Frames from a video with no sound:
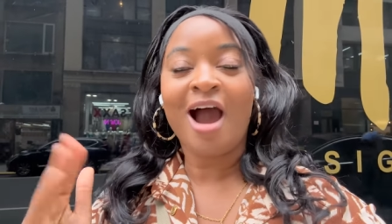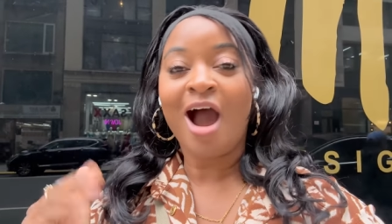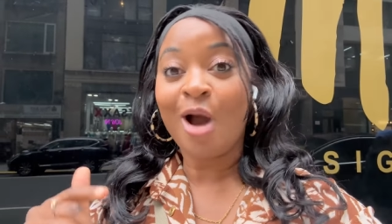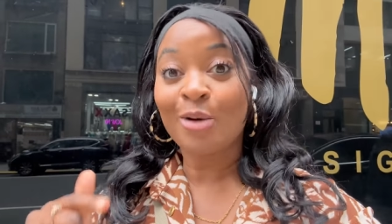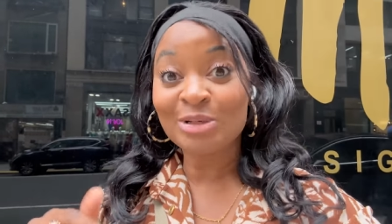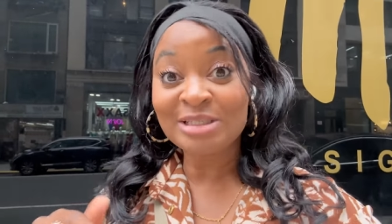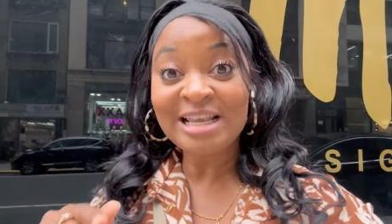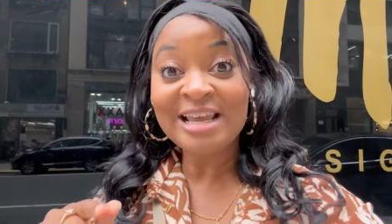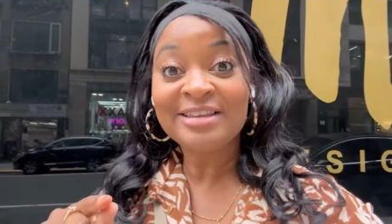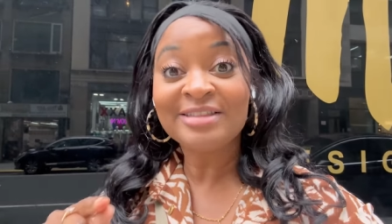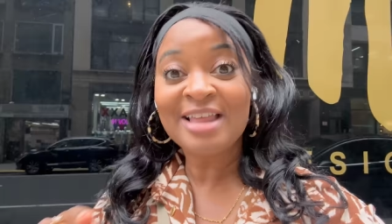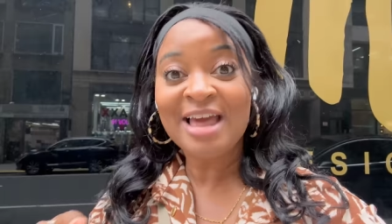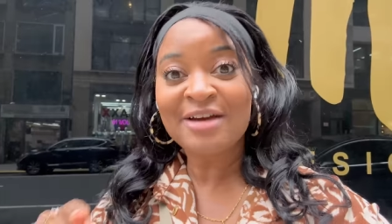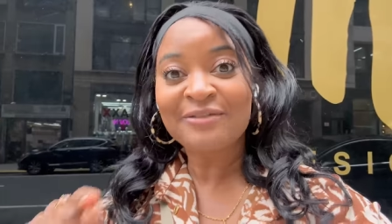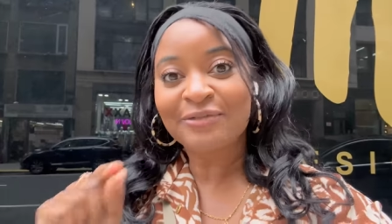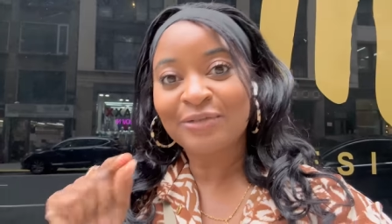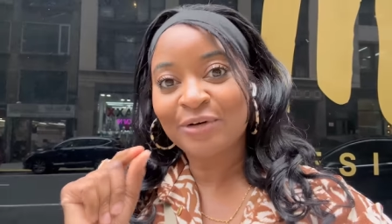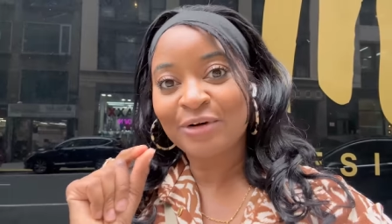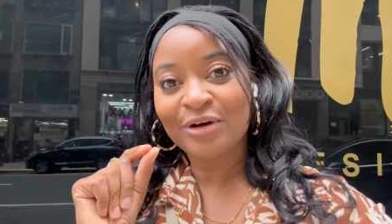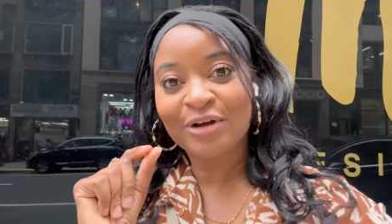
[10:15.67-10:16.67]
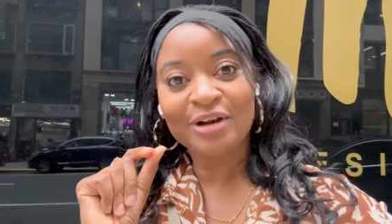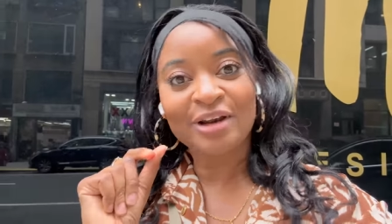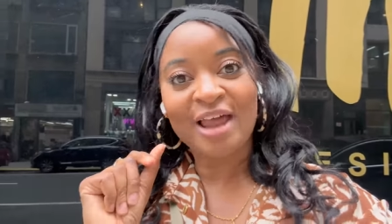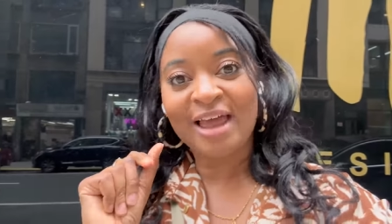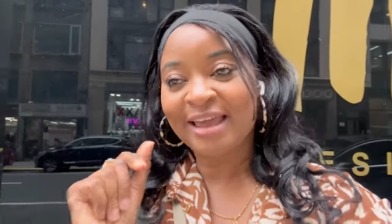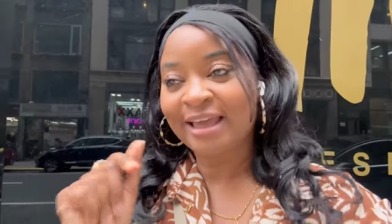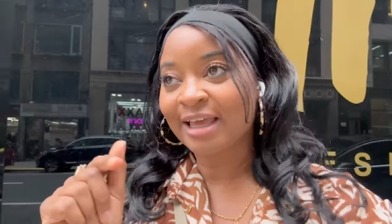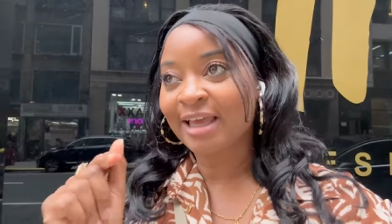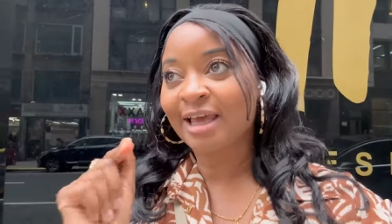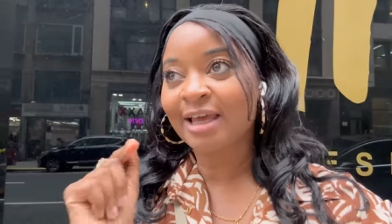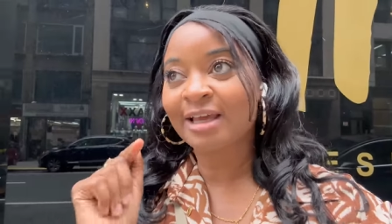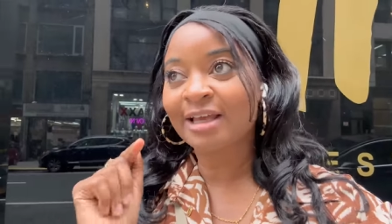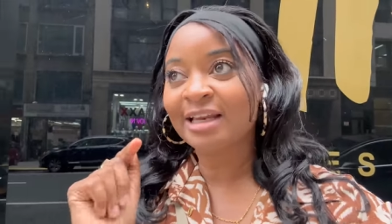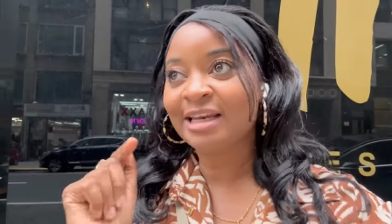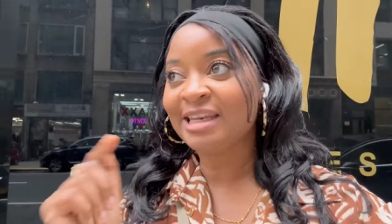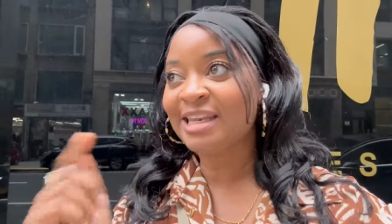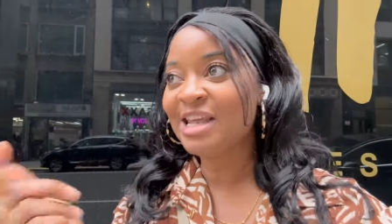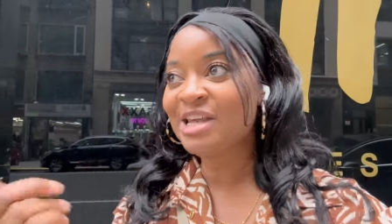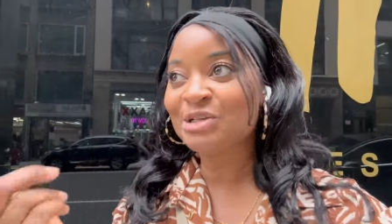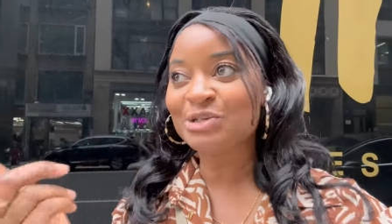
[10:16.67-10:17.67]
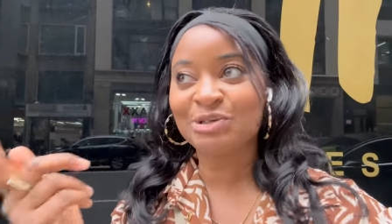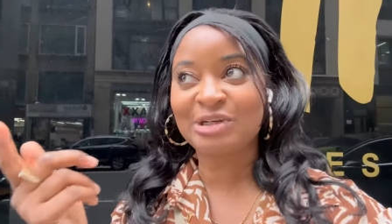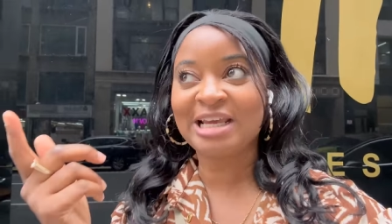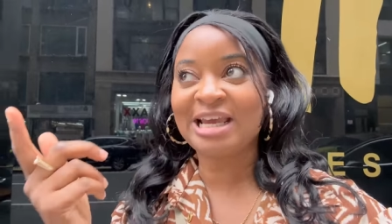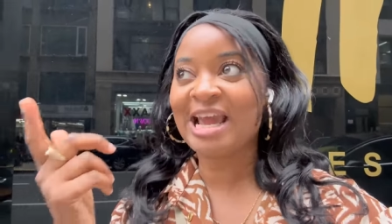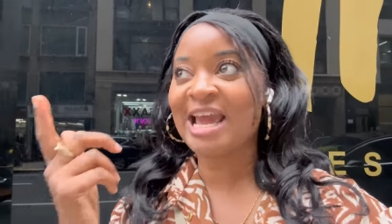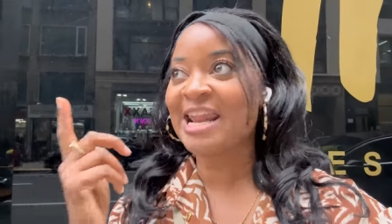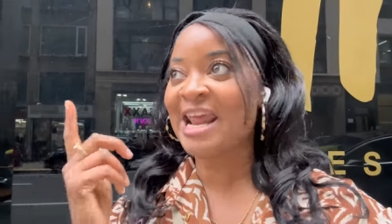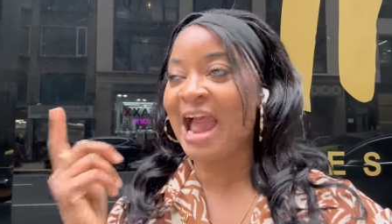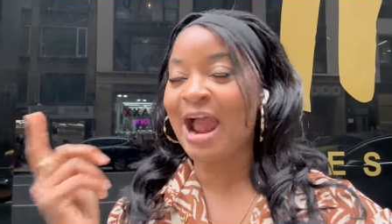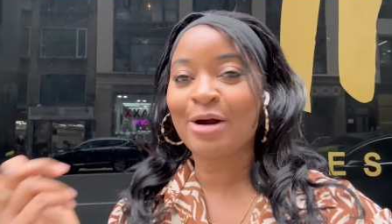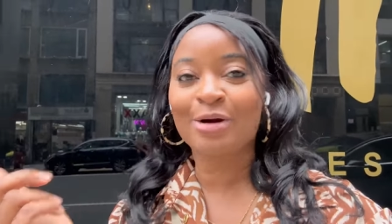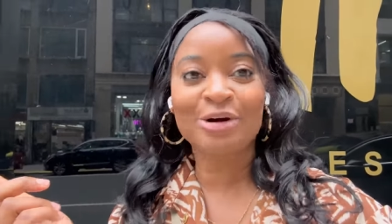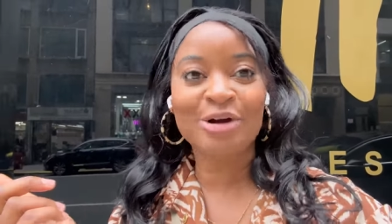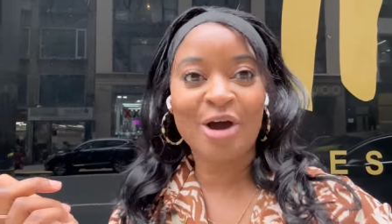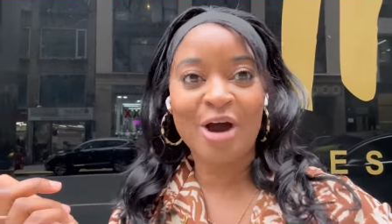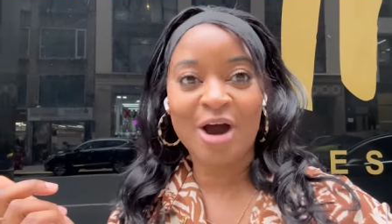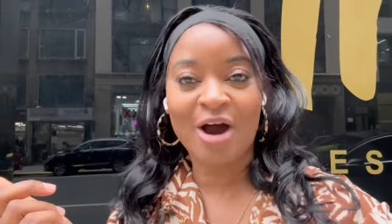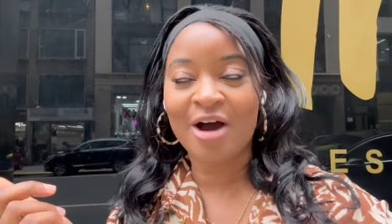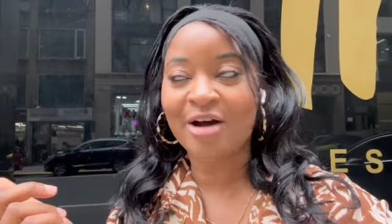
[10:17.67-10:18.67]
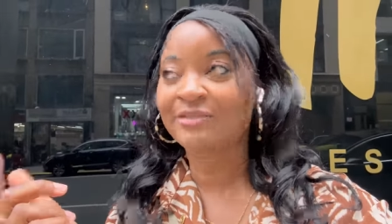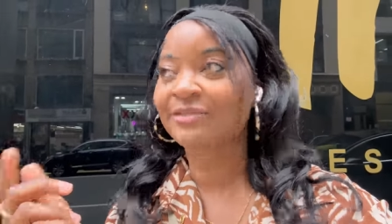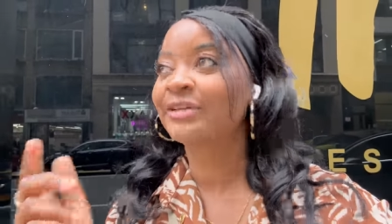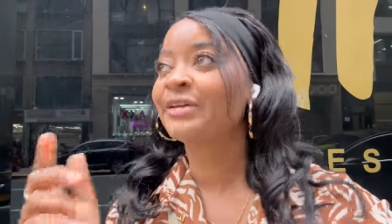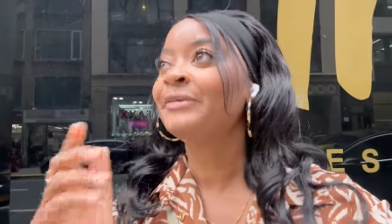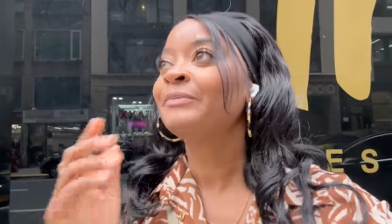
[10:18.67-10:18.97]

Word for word: I was in there for like literally an hour and a half.